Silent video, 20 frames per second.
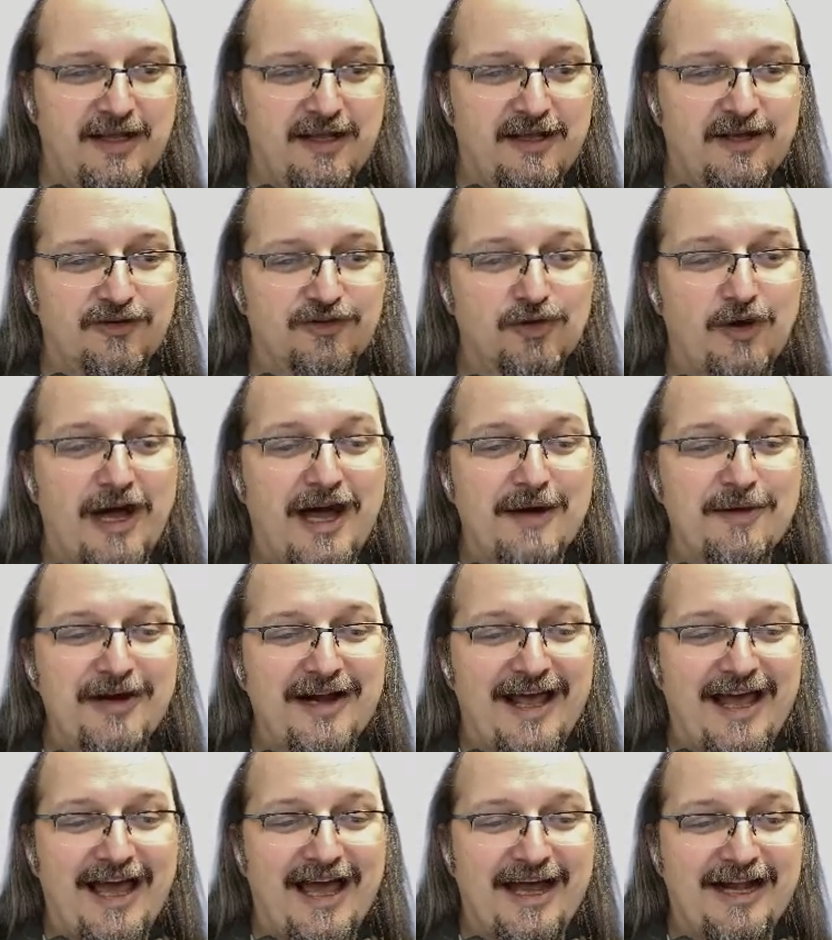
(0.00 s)
So I'm going
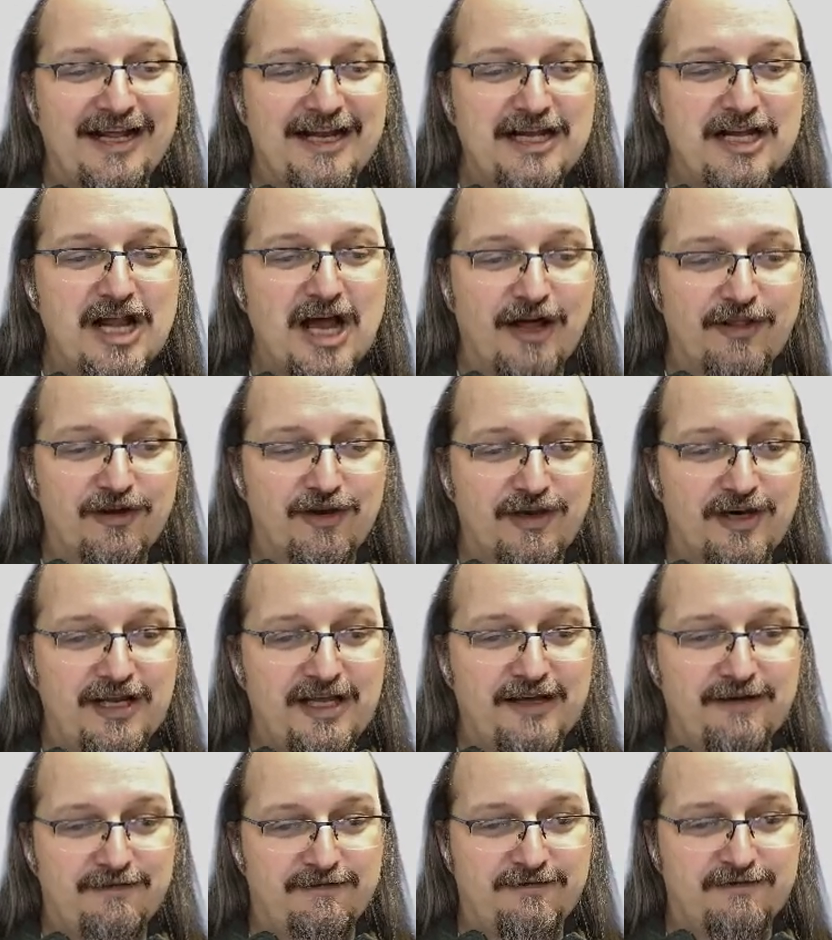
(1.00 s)
to add another
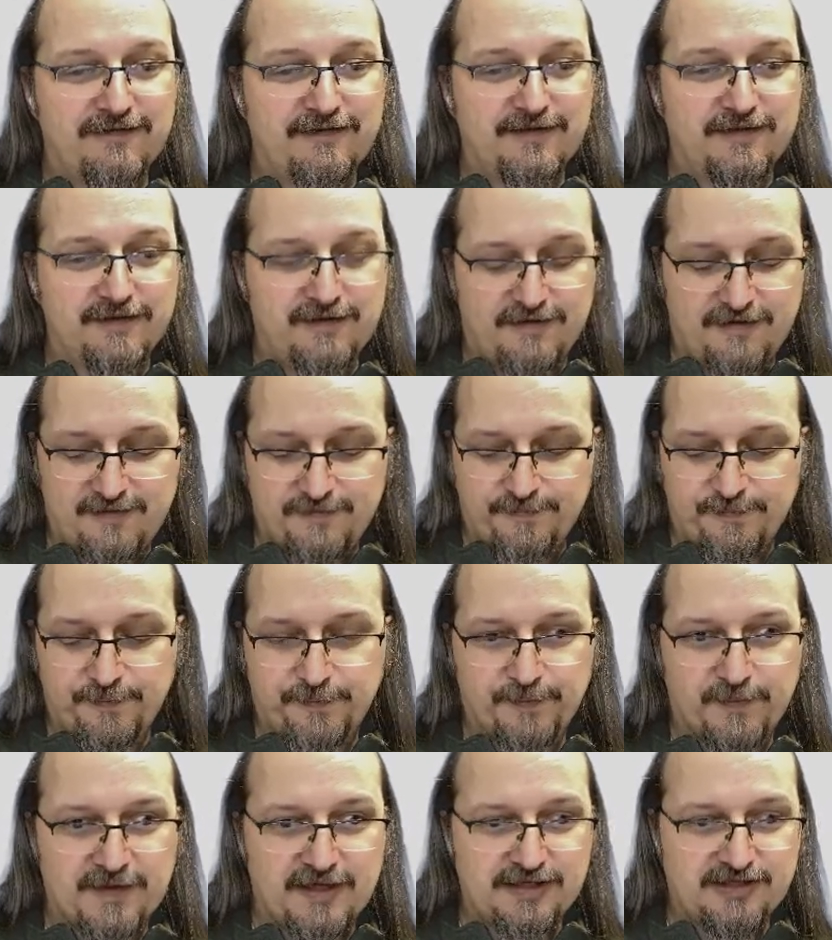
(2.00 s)
if
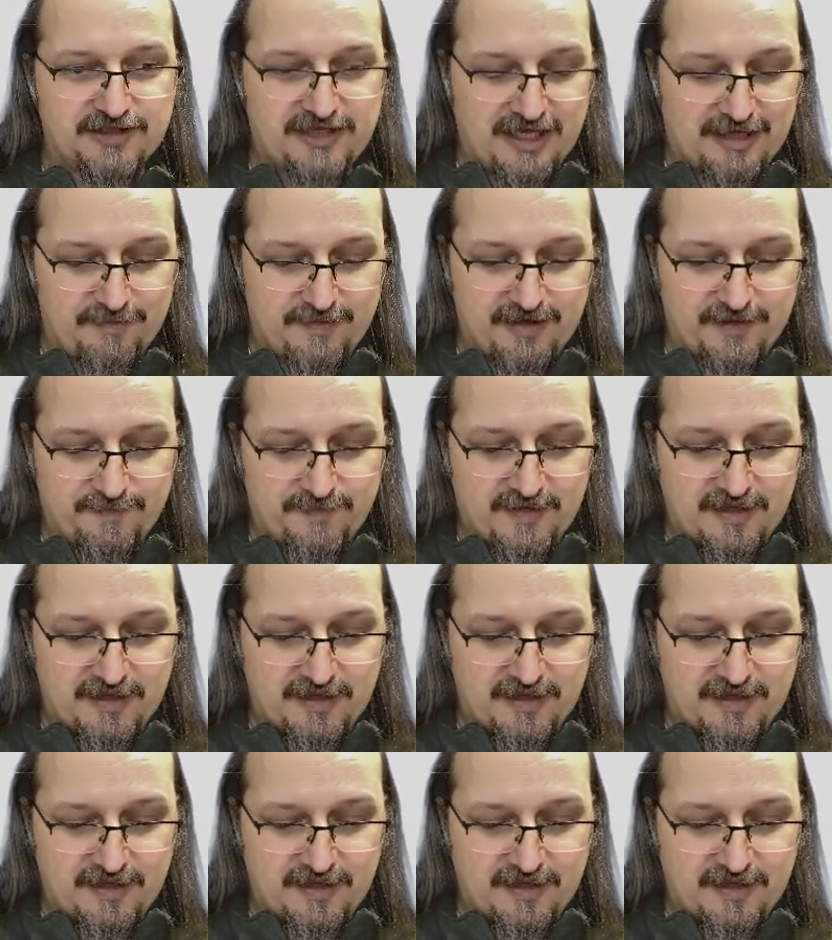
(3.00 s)
statement.